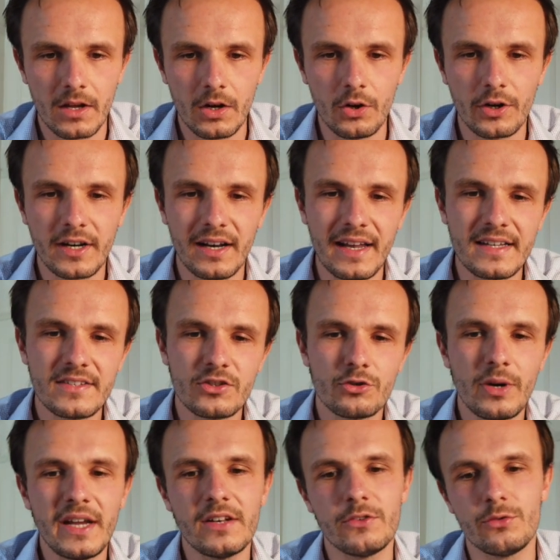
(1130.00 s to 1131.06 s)
Localize
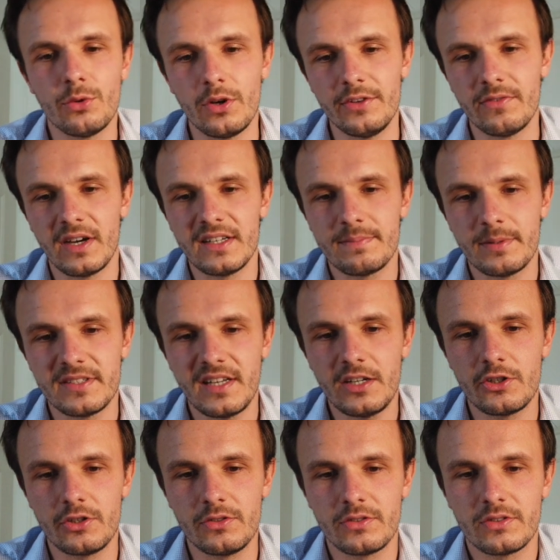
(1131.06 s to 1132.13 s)
train to advise
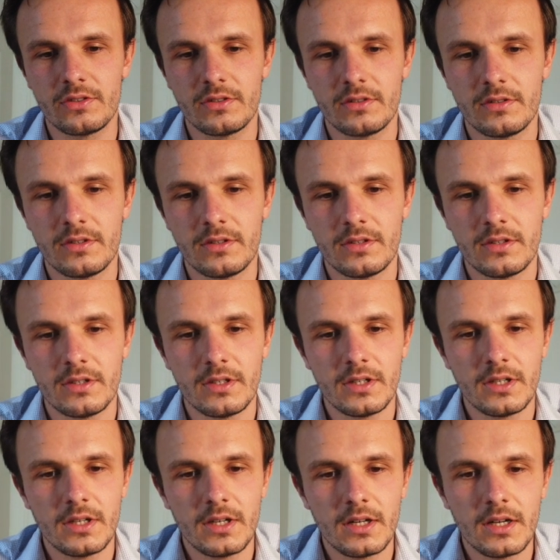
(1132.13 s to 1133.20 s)
passengers.
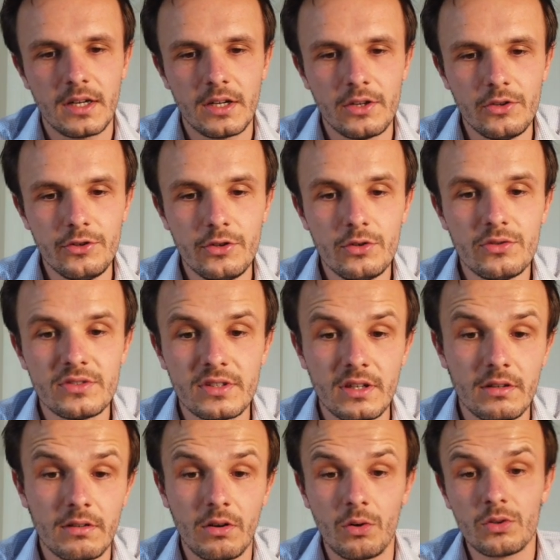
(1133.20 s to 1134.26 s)
Use
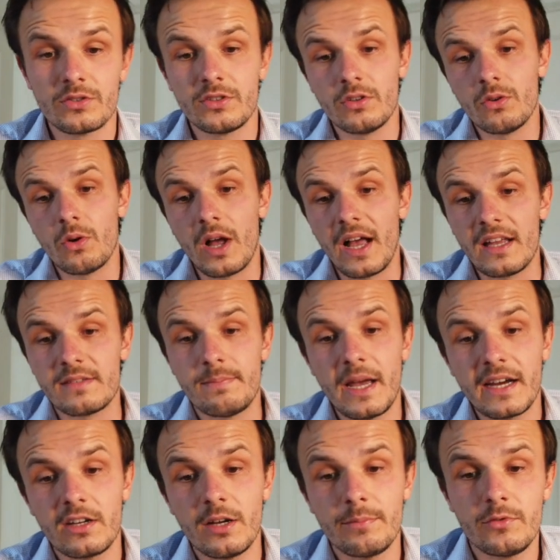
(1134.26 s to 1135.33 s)
also as
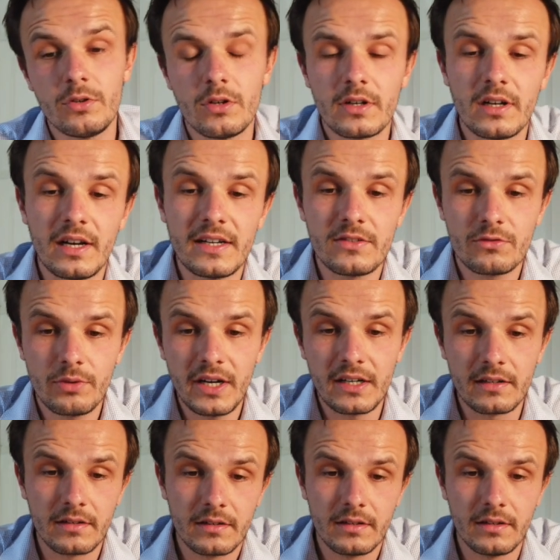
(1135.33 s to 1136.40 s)
backup to localize
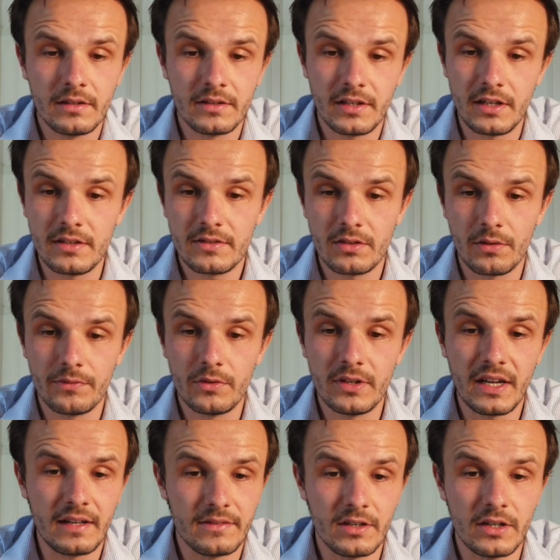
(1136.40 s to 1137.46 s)
train in case of
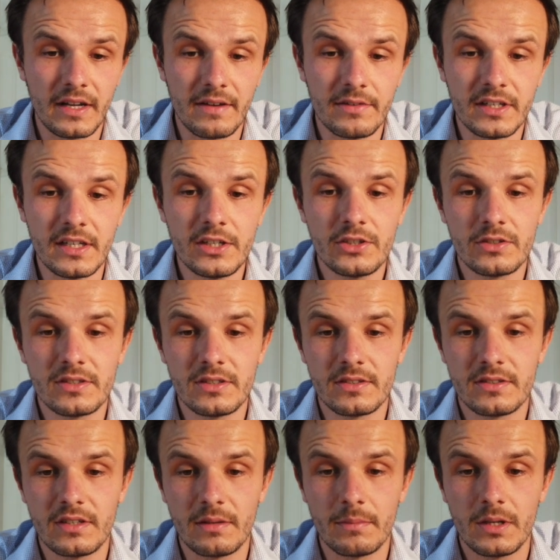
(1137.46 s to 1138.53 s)
their navigation
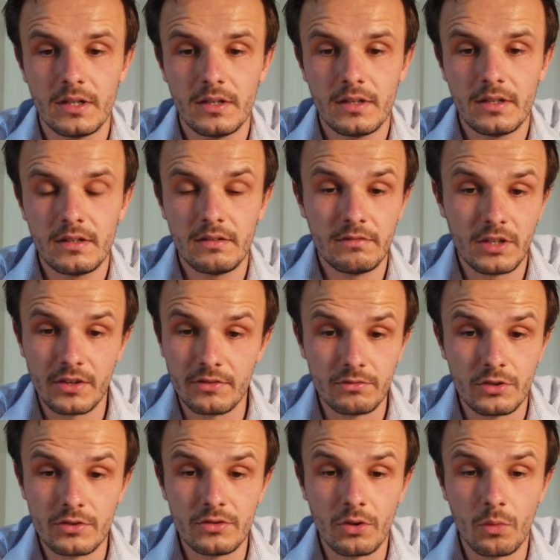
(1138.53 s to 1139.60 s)
system
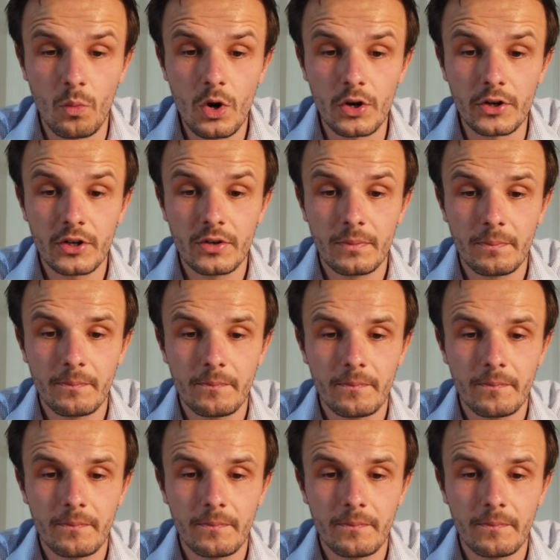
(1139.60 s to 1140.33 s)
just don't work.